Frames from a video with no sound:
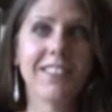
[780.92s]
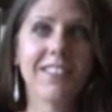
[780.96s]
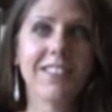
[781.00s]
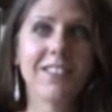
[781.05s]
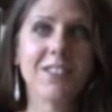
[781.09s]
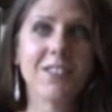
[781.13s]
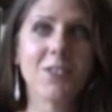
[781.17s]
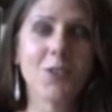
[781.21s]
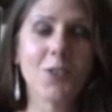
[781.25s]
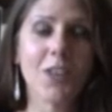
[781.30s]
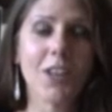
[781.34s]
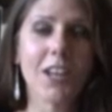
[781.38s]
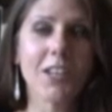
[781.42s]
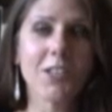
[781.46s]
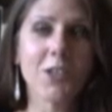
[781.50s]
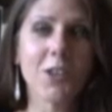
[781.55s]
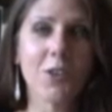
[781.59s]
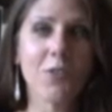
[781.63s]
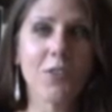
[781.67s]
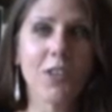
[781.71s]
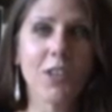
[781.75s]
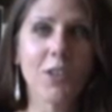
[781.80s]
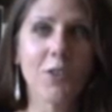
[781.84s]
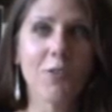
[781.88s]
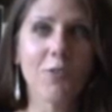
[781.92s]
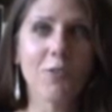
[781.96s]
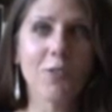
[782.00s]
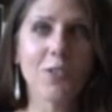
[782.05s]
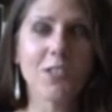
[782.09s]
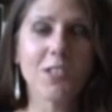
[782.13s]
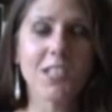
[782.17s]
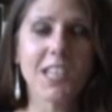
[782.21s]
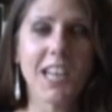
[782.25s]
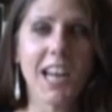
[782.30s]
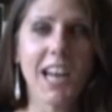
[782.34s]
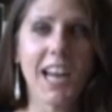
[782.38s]
So that's our video for
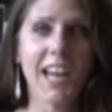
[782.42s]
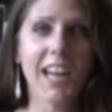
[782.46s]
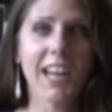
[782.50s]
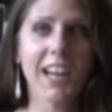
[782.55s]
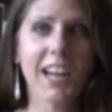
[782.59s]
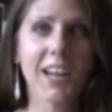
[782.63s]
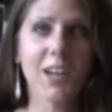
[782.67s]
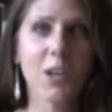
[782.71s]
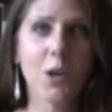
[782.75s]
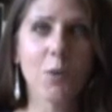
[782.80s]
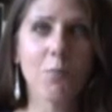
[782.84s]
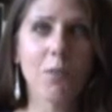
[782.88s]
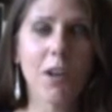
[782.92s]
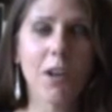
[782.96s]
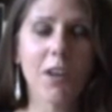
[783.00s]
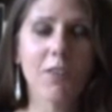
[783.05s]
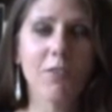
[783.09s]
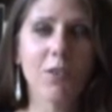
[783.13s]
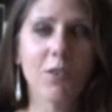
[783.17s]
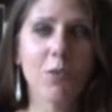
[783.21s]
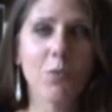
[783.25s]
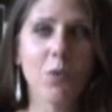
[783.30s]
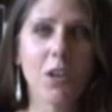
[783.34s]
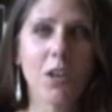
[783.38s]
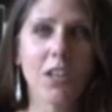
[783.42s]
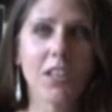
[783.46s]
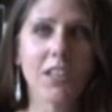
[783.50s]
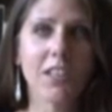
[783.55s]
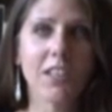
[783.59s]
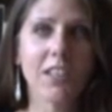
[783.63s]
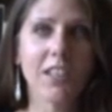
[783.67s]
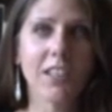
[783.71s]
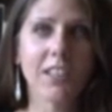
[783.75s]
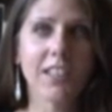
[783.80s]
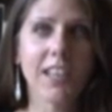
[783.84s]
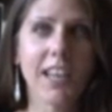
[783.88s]
today. I hope
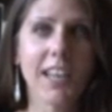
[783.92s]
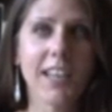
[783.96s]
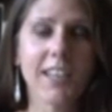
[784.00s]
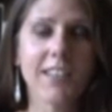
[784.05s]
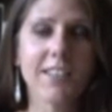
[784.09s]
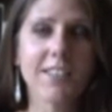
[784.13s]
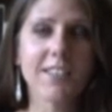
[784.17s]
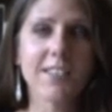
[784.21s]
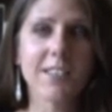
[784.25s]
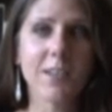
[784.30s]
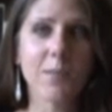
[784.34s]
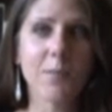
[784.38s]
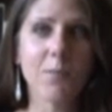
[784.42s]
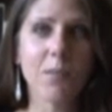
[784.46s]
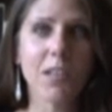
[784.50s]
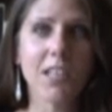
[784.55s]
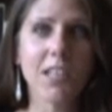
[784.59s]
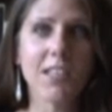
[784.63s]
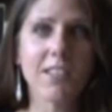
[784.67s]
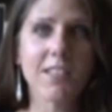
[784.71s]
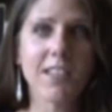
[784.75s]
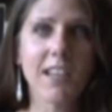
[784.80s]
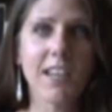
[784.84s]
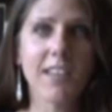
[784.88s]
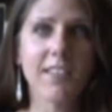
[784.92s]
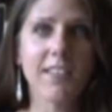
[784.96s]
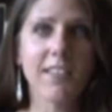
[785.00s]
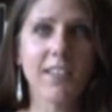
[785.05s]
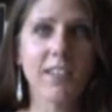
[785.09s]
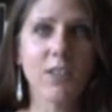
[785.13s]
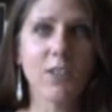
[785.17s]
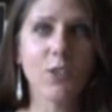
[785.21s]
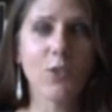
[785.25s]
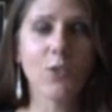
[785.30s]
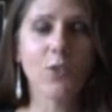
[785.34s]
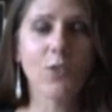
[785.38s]
everyone gained some insight
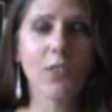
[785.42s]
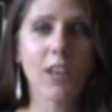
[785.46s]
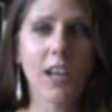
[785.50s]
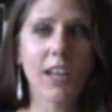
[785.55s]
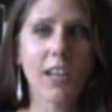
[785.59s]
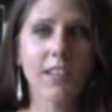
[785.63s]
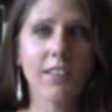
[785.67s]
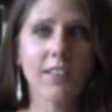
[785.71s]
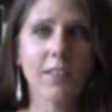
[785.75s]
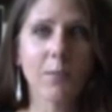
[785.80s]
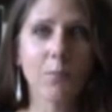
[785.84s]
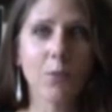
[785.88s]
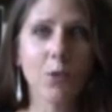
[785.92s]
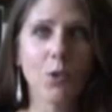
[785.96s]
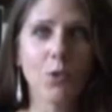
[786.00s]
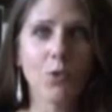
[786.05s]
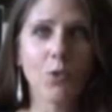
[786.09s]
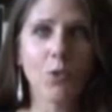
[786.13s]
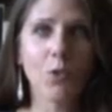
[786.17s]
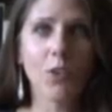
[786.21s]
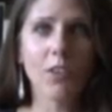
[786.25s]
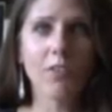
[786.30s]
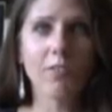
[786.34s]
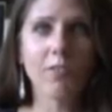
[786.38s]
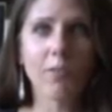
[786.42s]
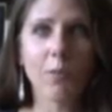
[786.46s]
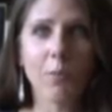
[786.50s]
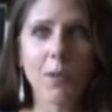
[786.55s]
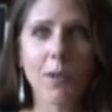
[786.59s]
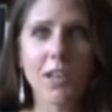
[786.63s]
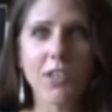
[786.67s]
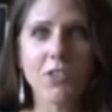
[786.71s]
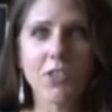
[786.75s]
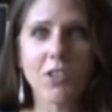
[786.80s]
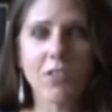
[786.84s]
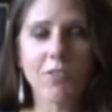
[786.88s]
and had some useful
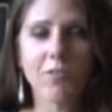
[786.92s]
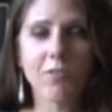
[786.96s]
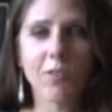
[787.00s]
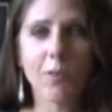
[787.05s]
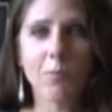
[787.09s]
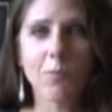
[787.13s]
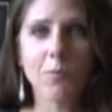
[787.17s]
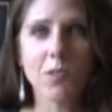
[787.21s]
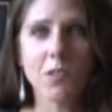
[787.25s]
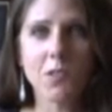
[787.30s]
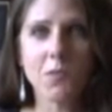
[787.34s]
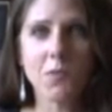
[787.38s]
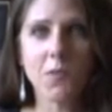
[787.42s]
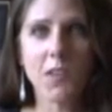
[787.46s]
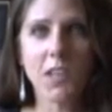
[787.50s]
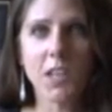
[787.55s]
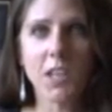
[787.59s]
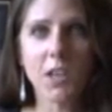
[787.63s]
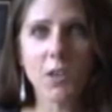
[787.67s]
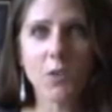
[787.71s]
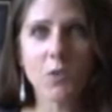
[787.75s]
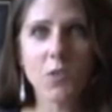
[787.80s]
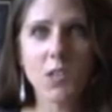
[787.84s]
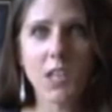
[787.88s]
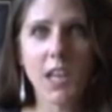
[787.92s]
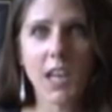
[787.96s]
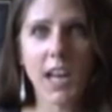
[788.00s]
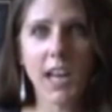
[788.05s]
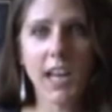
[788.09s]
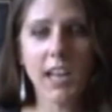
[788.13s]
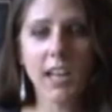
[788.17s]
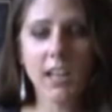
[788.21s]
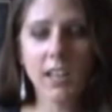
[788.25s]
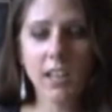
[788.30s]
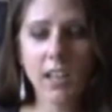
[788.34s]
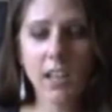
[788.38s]
information from this video
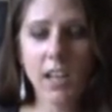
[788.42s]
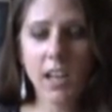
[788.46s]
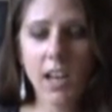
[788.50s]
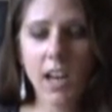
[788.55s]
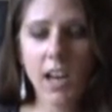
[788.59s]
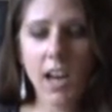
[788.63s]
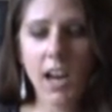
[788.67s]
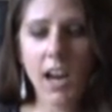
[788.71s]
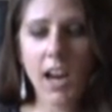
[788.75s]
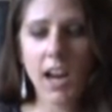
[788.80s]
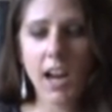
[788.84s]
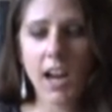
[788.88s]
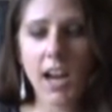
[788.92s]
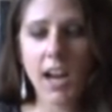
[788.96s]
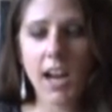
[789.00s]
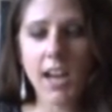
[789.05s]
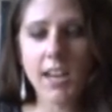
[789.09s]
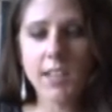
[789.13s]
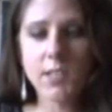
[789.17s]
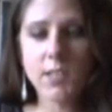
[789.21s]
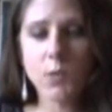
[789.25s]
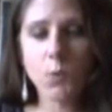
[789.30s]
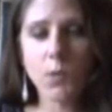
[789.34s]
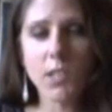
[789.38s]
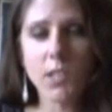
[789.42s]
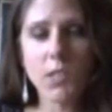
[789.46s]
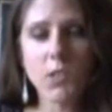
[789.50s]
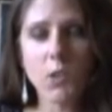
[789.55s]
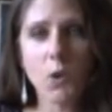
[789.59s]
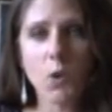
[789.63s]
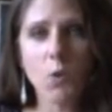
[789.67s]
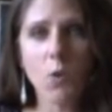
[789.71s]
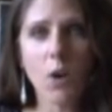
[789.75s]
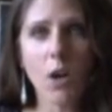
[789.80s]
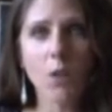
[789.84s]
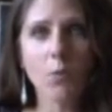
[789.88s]
today. As weeks
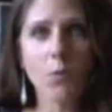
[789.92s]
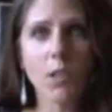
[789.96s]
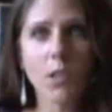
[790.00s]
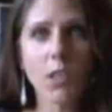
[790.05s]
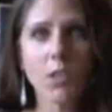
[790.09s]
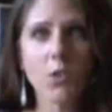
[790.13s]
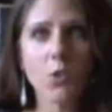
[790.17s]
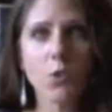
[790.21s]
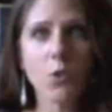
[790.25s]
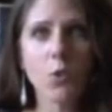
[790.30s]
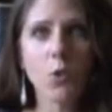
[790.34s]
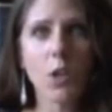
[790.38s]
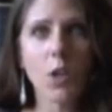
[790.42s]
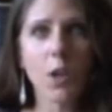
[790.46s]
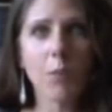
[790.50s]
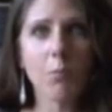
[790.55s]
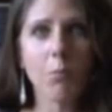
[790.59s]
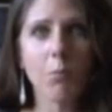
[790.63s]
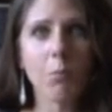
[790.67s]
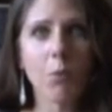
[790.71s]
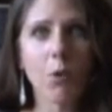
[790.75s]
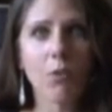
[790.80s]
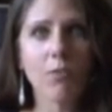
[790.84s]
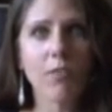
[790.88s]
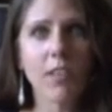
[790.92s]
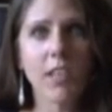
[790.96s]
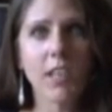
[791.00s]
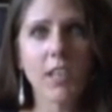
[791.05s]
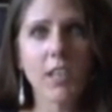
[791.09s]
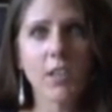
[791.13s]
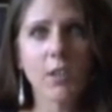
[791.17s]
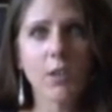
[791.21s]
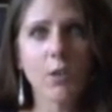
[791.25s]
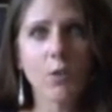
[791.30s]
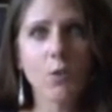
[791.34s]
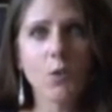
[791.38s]
go on, we can do a couple more
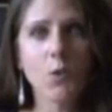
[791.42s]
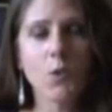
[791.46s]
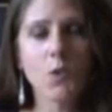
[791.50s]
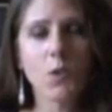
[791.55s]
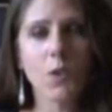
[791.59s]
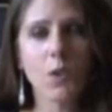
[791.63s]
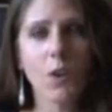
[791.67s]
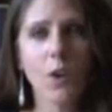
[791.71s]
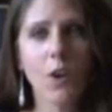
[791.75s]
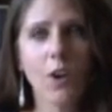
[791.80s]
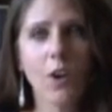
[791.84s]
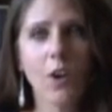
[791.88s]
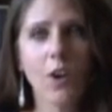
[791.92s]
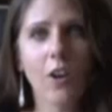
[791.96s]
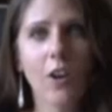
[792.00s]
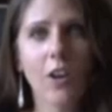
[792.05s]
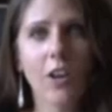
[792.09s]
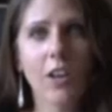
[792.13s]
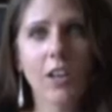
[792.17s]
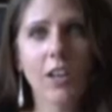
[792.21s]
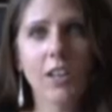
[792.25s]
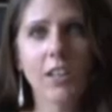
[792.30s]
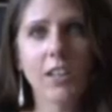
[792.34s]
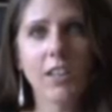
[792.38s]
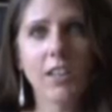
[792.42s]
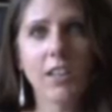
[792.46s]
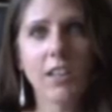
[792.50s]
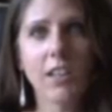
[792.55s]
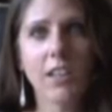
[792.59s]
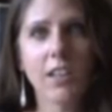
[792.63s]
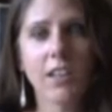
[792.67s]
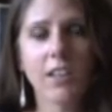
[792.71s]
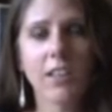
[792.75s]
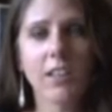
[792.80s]
videos on